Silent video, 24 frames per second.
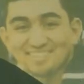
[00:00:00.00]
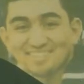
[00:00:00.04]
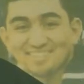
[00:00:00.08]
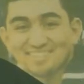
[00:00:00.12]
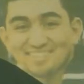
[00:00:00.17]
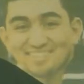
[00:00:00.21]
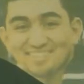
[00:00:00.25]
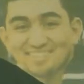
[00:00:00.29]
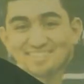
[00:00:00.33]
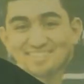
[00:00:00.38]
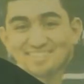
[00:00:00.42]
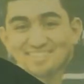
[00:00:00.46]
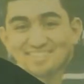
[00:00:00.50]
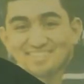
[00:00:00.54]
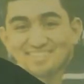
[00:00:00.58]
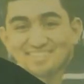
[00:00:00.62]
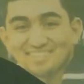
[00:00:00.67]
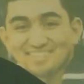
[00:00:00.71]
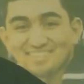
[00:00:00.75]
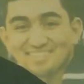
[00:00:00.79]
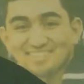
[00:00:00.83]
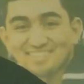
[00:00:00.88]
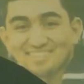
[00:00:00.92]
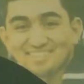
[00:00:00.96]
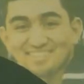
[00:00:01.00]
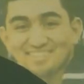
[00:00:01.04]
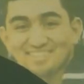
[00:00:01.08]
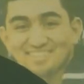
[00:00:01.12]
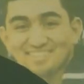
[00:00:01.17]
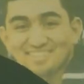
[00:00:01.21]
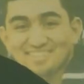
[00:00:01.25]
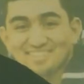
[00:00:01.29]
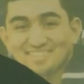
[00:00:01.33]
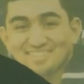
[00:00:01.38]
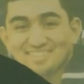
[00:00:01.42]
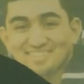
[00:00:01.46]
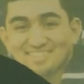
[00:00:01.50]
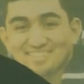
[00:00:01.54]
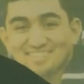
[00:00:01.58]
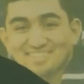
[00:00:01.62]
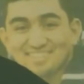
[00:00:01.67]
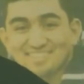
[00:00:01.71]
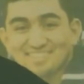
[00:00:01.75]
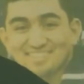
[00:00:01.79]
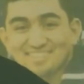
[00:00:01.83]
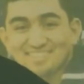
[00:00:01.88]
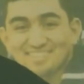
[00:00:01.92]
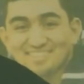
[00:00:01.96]

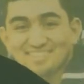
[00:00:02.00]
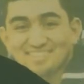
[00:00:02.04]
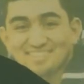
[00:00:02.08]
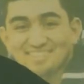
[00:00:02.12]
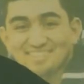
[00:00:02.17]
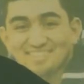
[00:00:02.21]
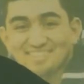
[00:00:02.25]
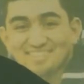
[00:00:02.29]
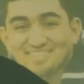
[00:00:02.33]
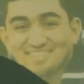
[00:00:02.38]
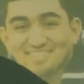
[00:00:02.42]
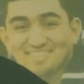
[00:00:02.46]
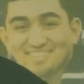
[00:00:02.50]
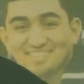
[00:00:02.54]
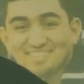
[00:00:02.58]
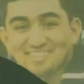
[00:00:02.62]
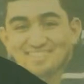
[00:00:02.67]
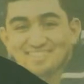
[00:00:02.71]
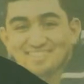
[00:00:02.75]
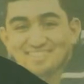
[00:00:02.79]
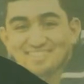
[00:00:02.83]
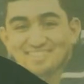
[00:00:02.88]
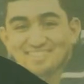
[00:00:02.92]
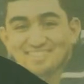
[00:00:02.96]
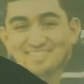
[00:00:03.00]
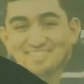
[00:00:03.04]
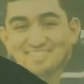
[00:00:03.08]
This person isn't speaking.